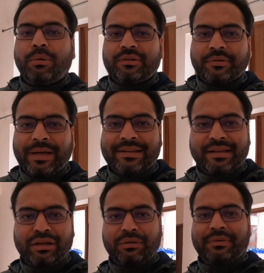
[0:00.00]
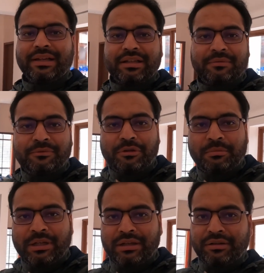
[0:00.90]
What's up guys, hello and welcome
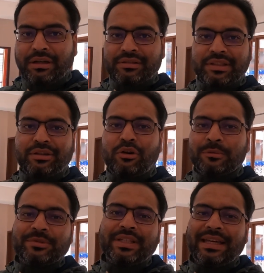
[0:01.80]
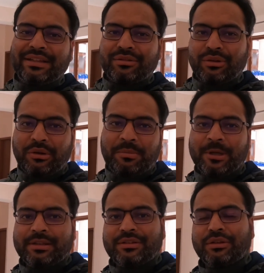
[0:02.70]
from our rustic homestay in Sonipat.